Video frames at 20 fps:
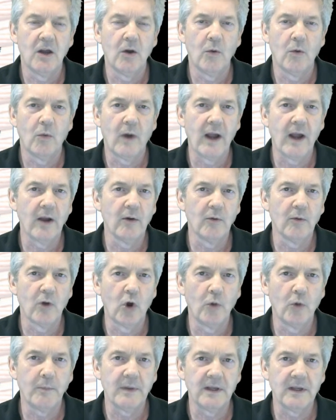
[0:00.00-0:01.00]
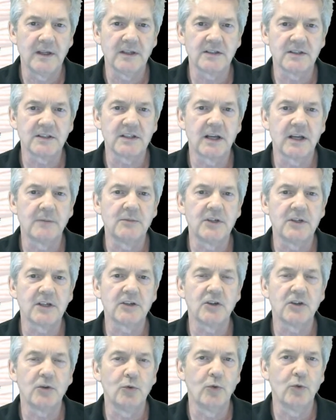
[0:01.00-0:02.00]
Wire rope is
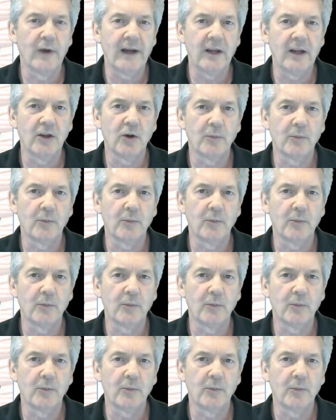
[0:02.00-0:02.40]
subject to radial